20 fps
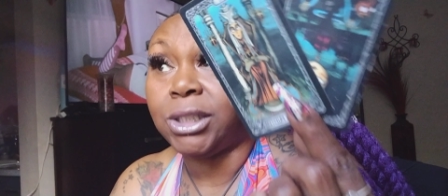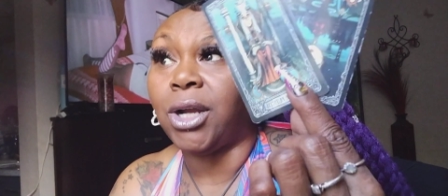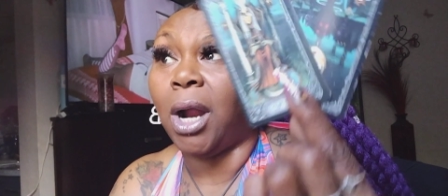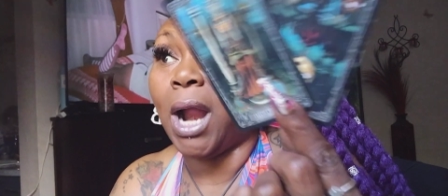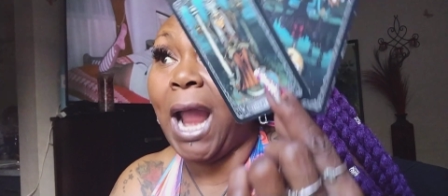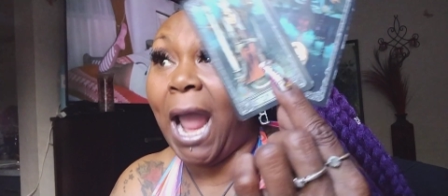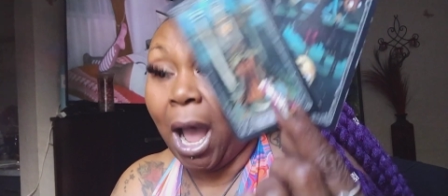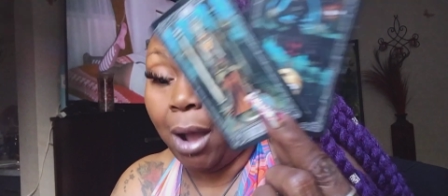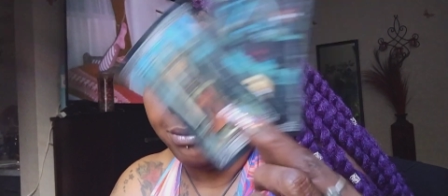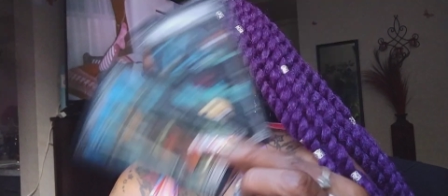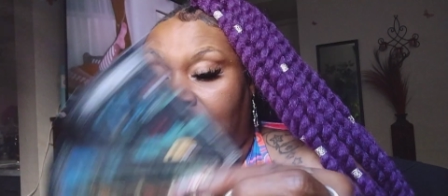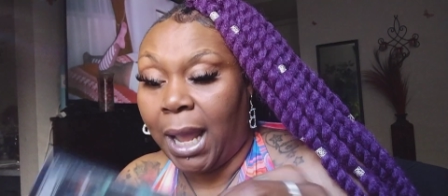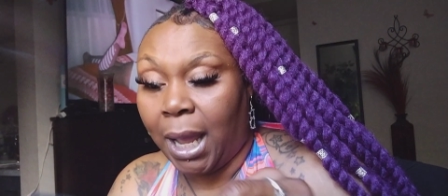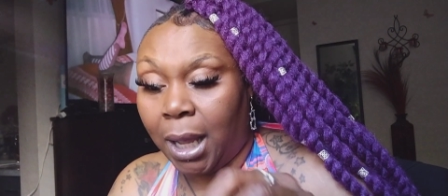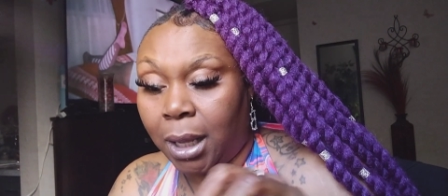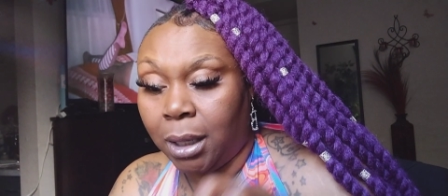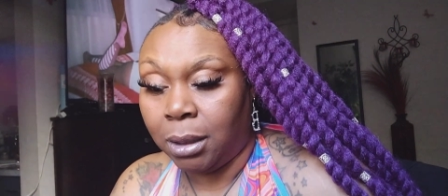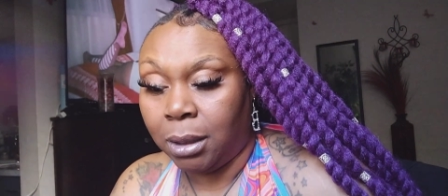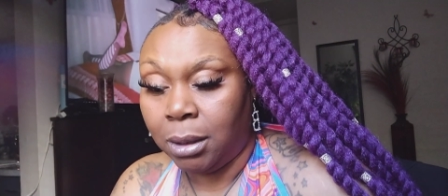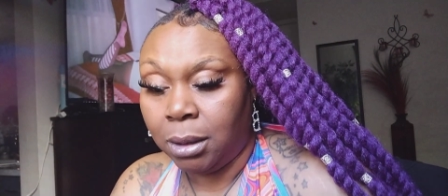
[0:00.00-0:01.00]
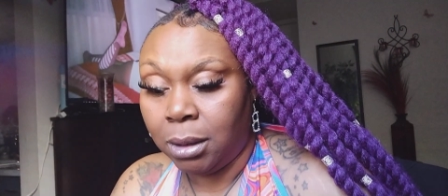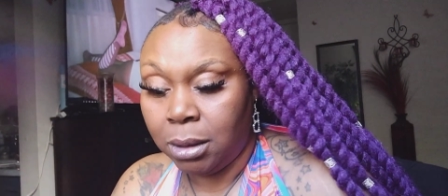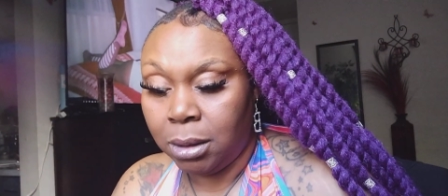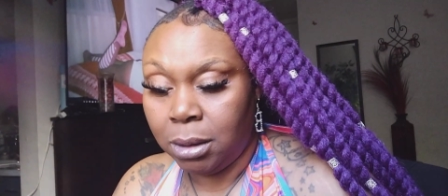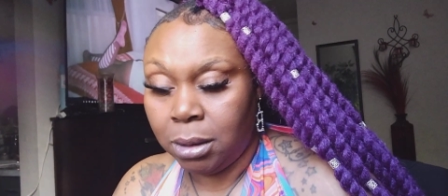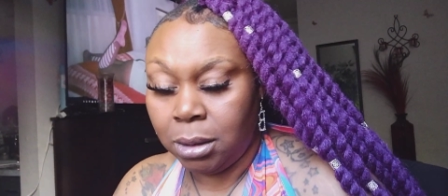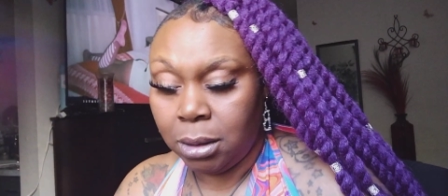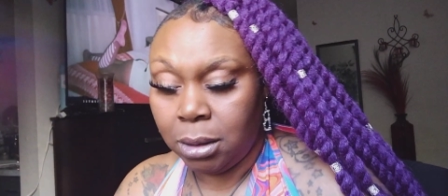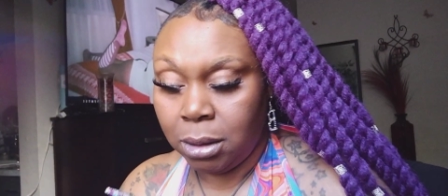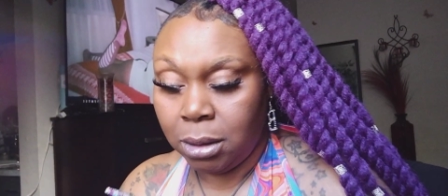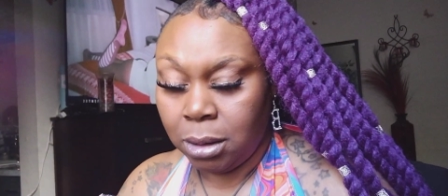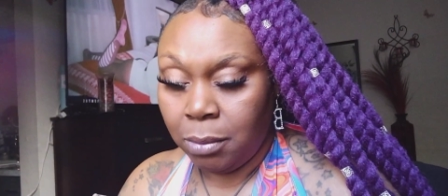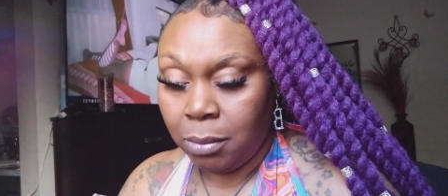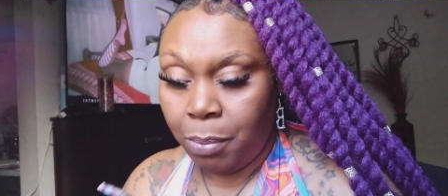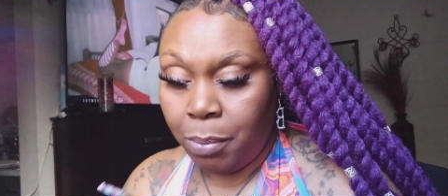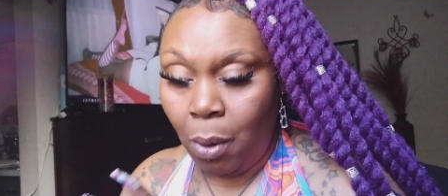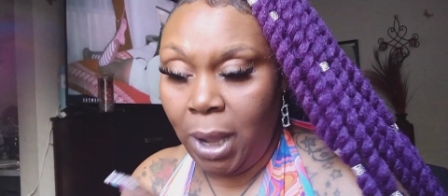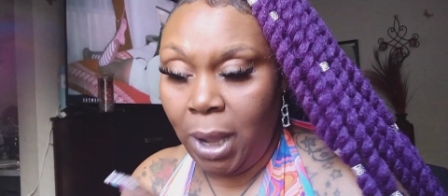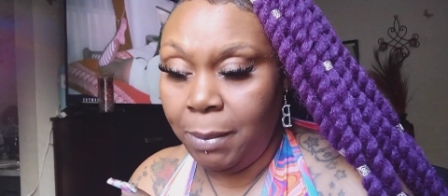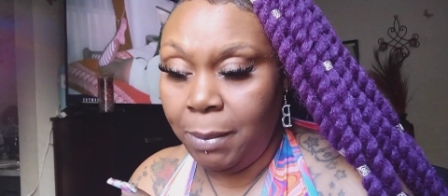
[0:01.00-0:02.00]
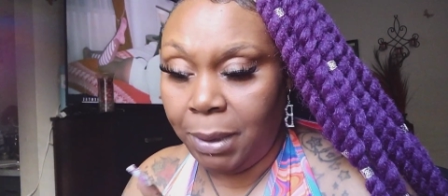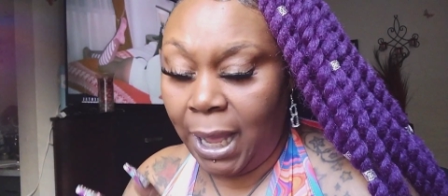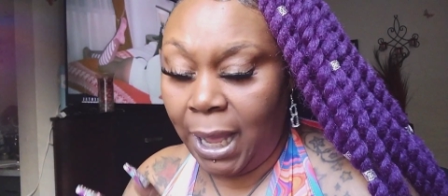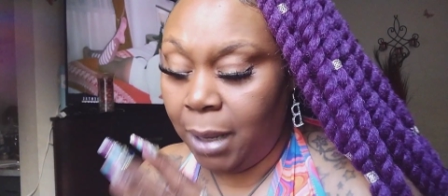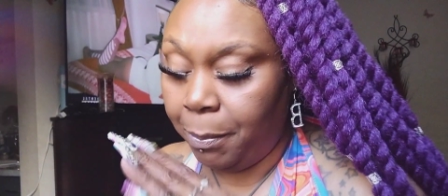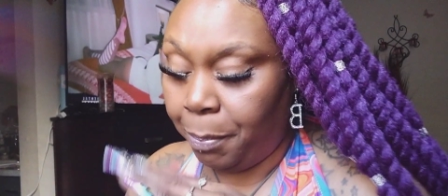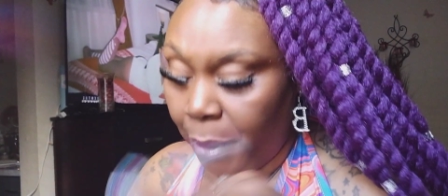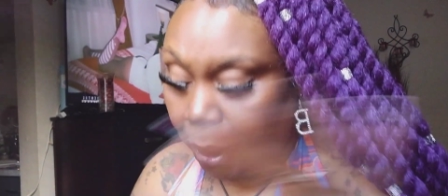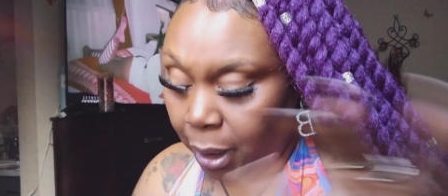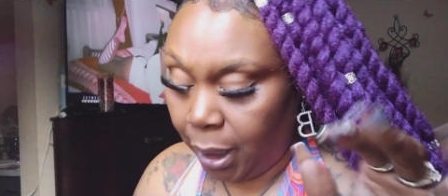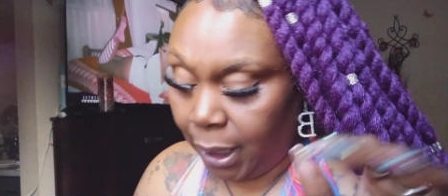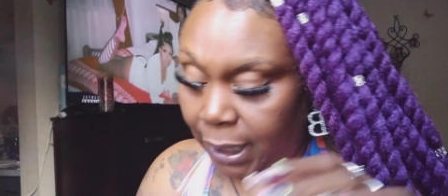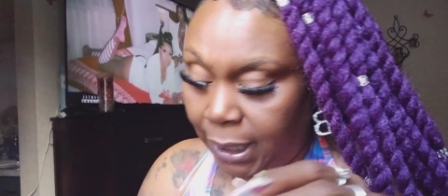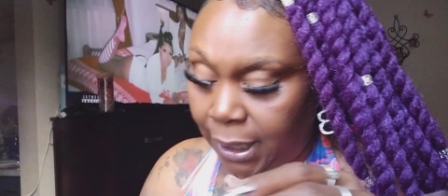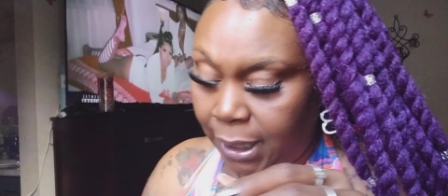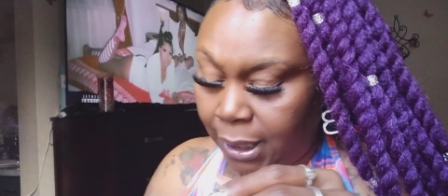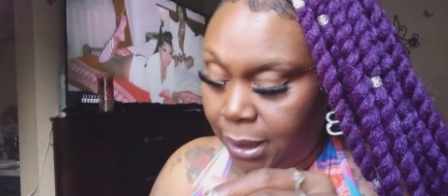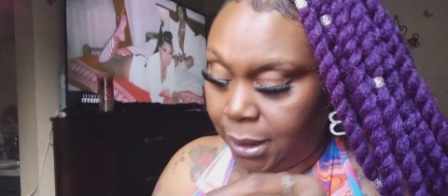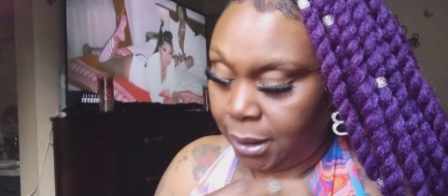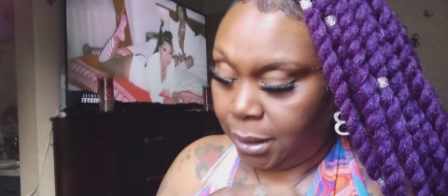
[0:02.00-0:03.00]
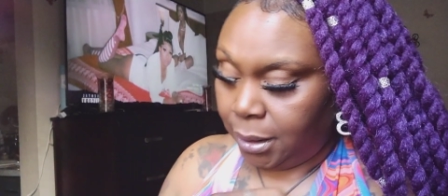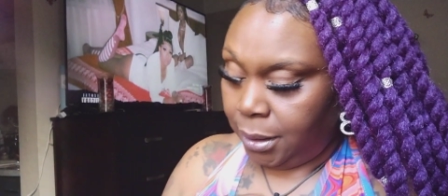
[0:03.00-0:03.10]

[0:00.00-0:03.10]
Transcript: are out now. Point blank, period.